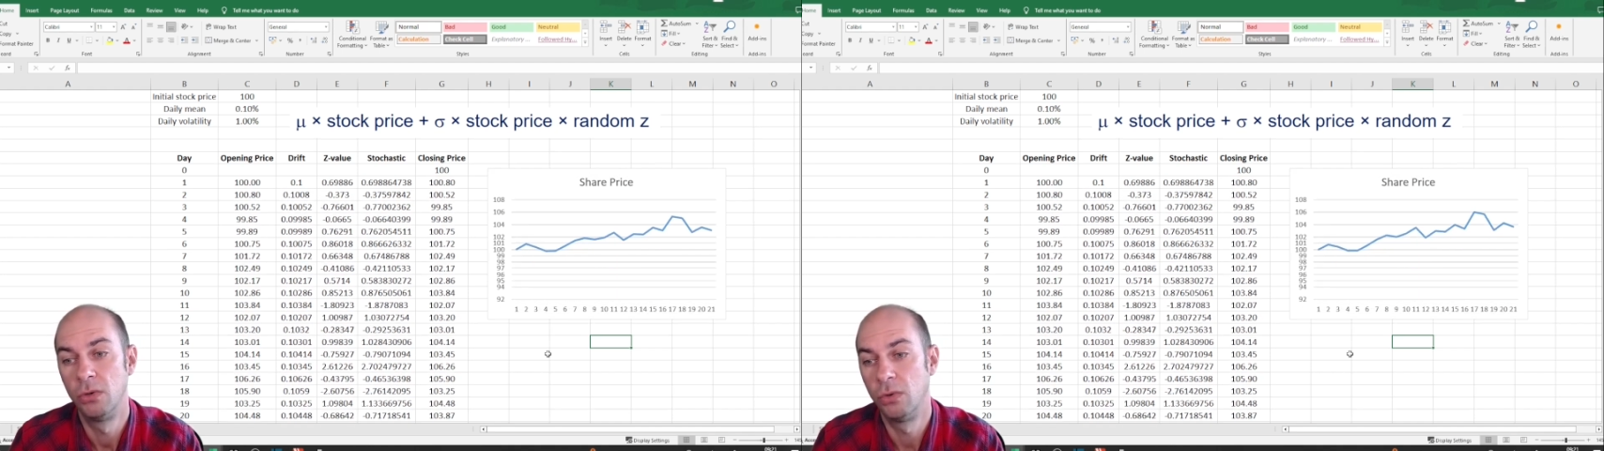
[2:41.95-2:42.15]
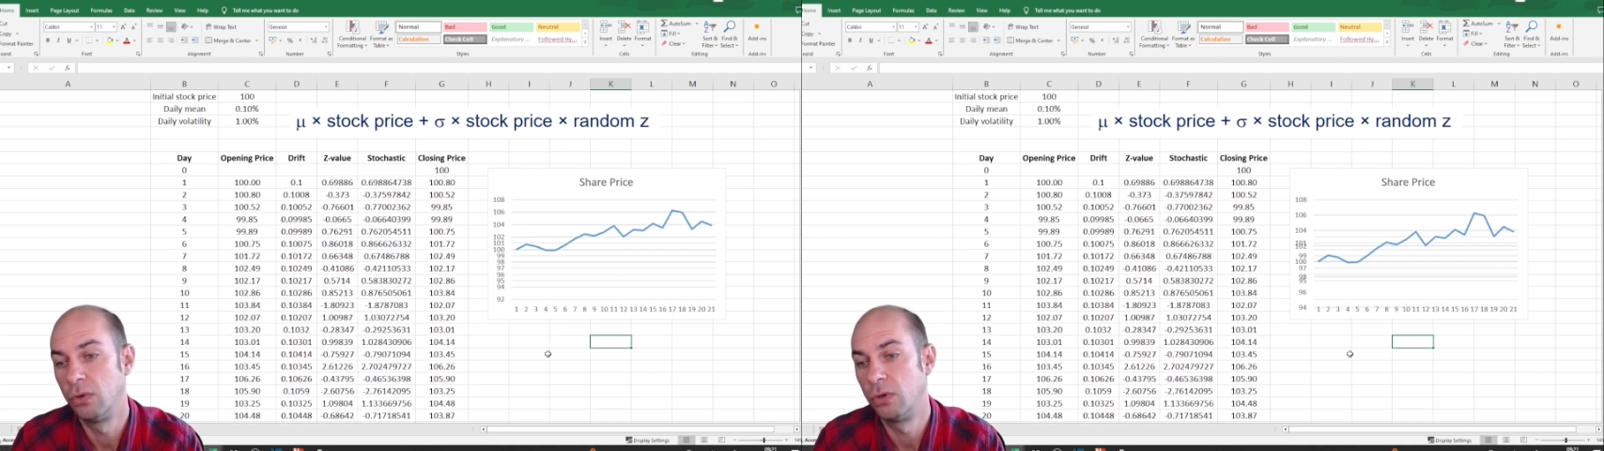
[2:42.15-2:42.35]

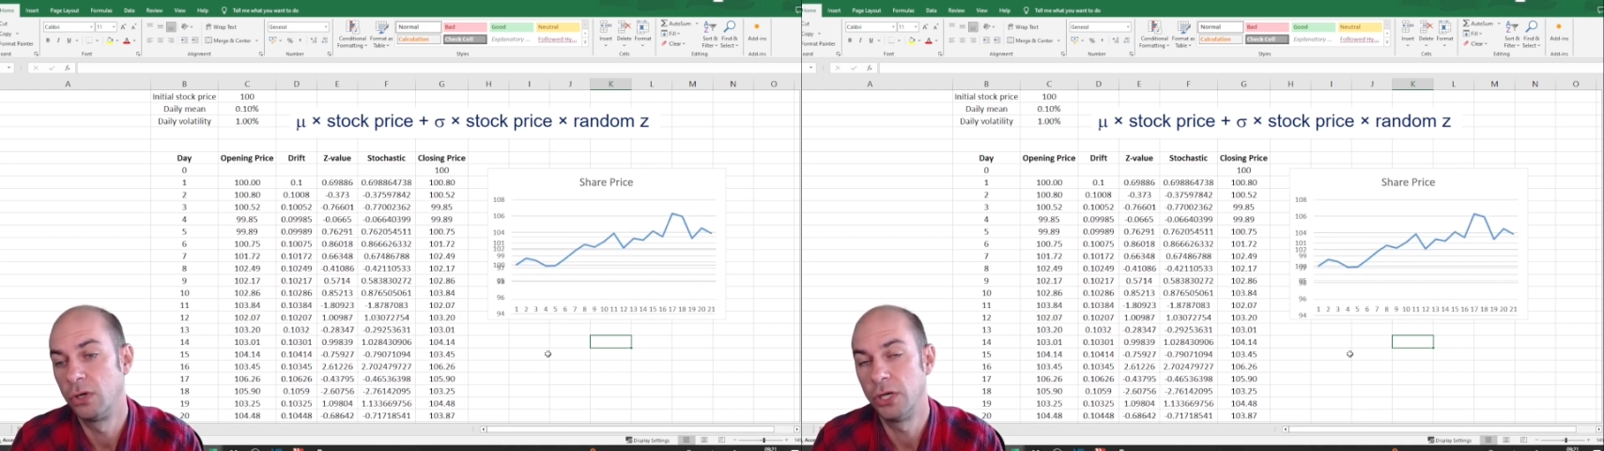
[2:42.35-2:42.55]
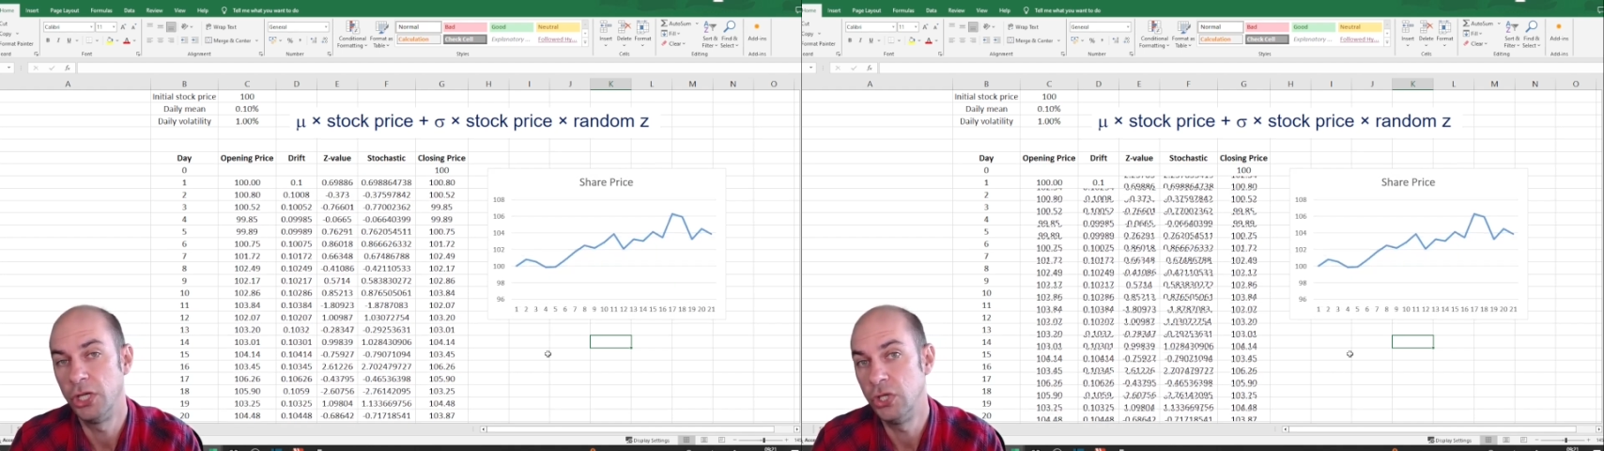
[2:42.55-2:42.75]

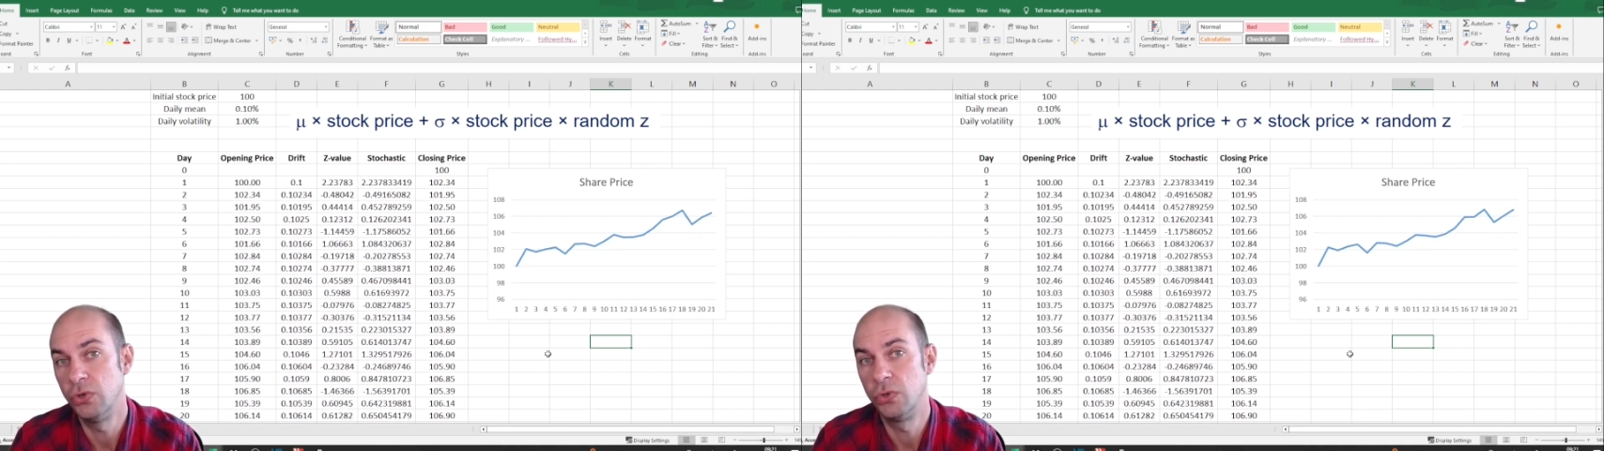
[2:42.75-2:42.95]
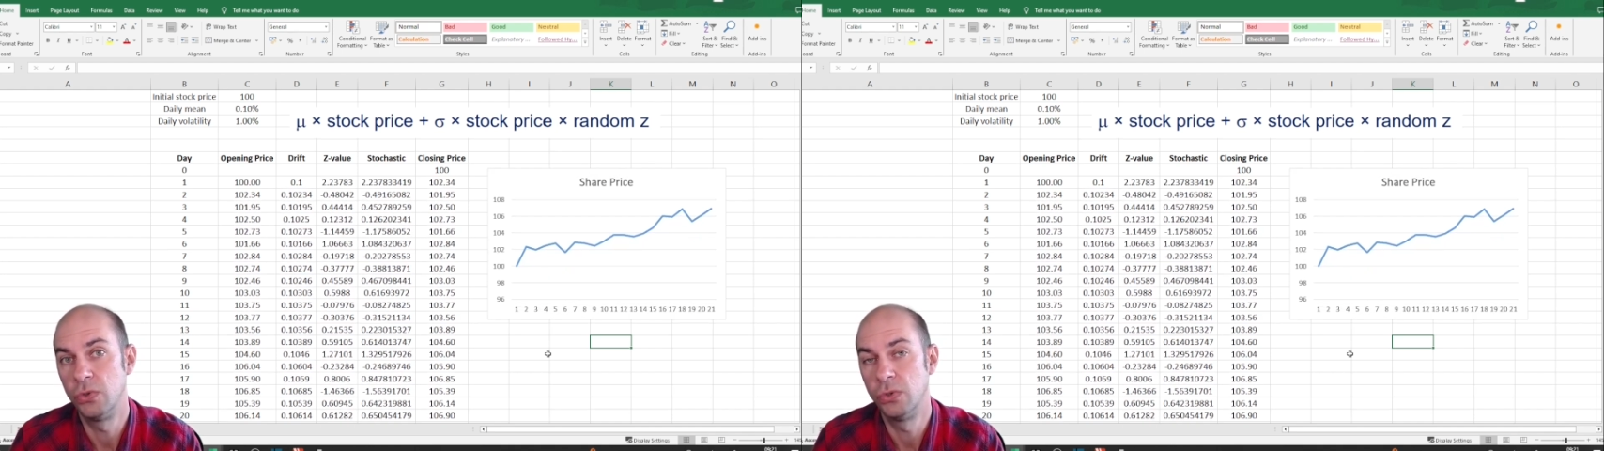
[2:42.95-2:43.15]
or
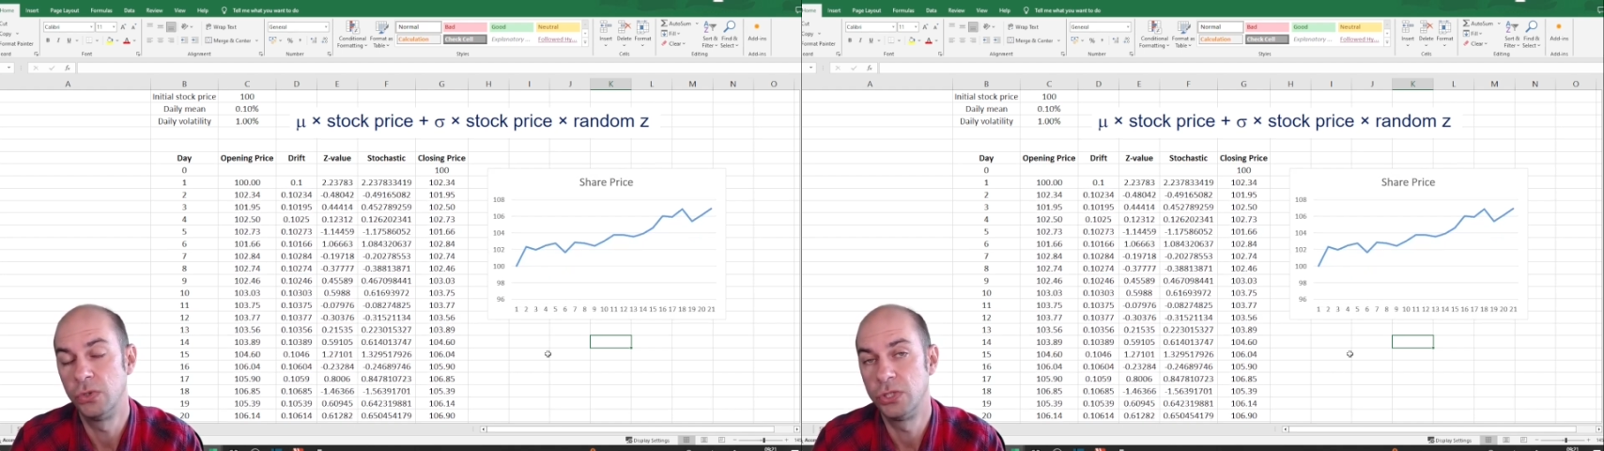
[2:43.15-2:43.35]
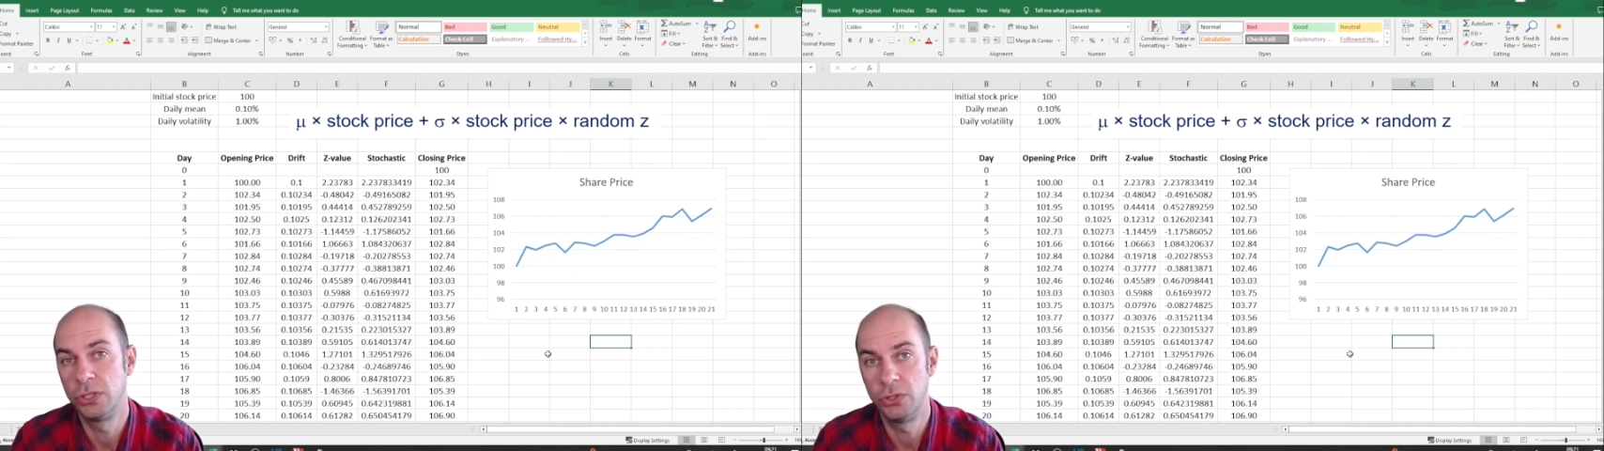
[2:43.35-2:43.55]
you could